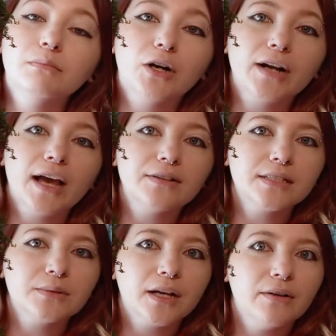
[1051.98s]

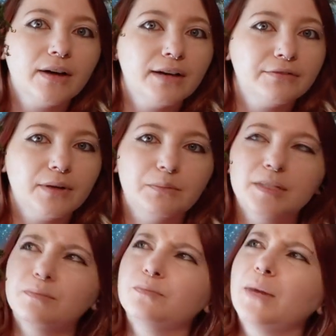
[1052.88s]
birdhouse, there we go. I, I
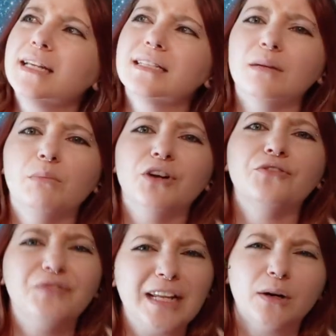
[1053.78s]
was about to say bird
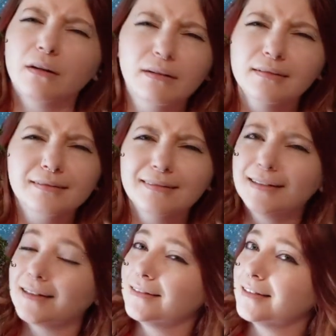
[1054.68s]
feeder.
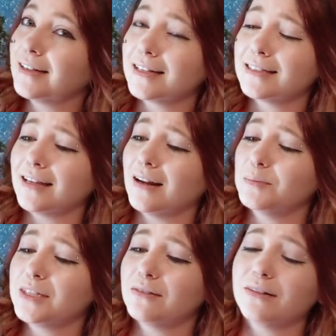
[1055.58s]
Ugh, like I said,
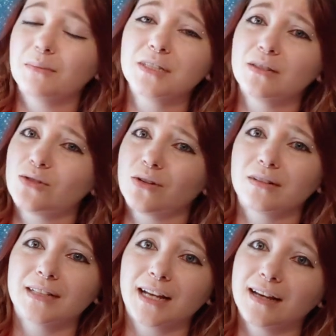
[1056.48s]
I'm still I'm still
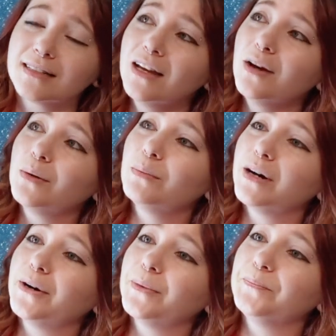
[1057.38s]
struggling, guys.
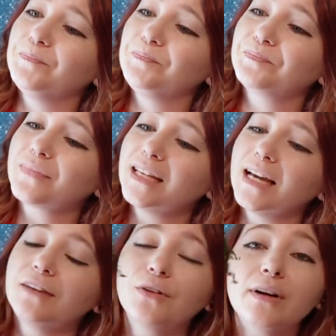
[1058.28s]
But um,
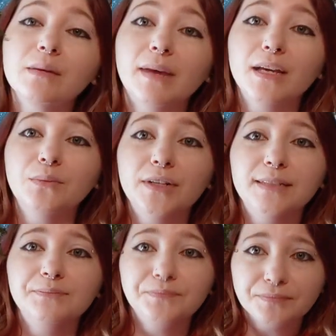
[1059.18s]
yeah, if you already made
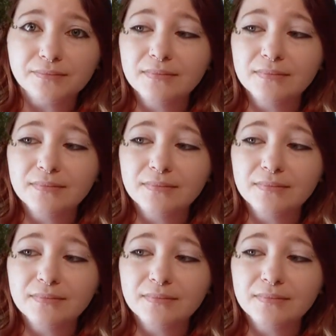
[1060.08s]
one,